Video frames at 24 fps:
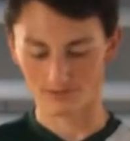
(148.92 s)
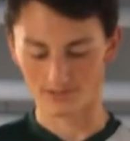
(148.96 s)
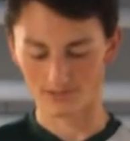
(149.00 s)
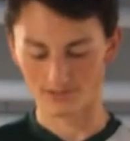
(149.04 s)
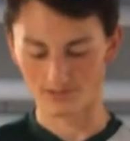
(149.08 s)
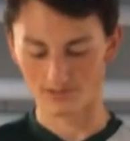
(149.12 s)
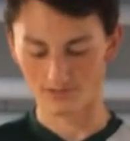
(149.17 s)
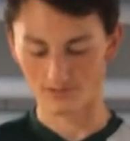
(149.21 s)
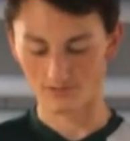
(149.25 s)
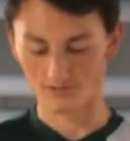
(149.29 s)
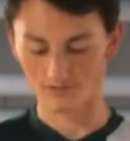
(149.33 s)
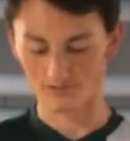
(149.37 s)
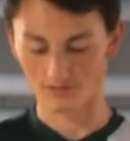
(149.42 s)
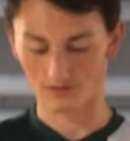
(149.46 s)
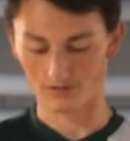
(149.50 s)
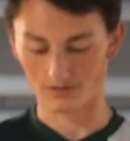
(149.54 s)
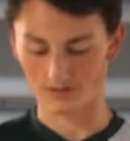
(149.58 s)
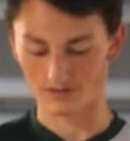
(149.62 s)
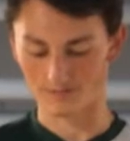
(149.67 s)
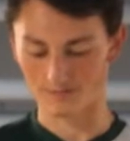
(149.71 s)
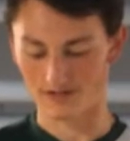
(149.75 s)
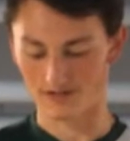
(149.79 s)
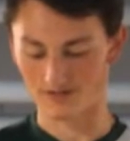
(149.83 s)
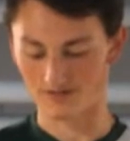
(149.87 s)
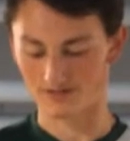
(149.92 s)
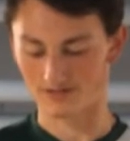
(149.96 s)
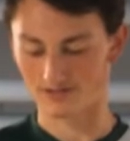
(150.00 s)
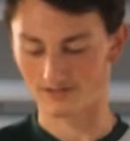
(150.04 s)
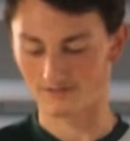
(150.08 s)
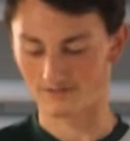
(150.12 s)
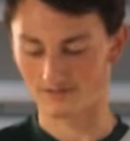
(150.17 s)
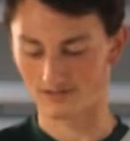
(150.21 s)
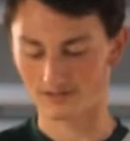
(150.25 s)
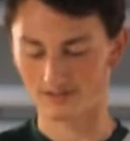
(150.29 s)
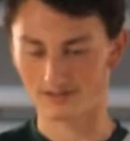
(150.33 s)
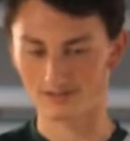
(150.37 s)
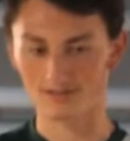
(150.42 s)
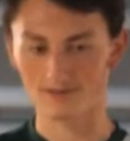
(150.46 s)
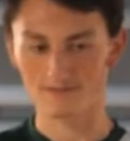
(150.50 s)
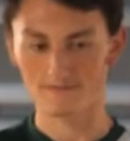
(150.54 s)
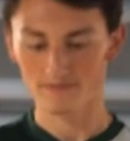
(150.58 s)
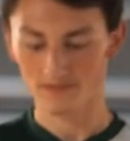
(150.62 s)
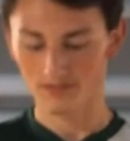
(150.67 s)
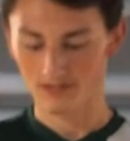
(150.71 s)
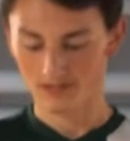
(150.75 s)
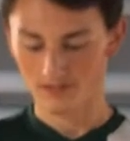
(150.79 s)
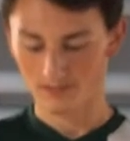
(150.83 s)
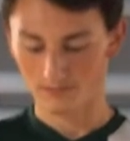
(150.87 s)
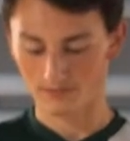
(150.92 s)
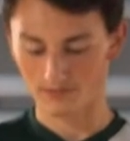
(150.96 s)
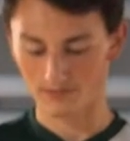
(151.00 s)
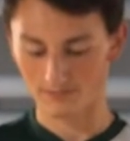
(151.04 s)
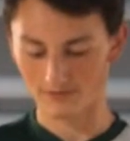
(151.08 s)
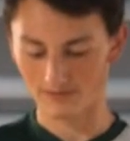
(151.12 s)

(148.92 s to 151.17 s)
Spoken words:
what it's used for. It's measuring things. But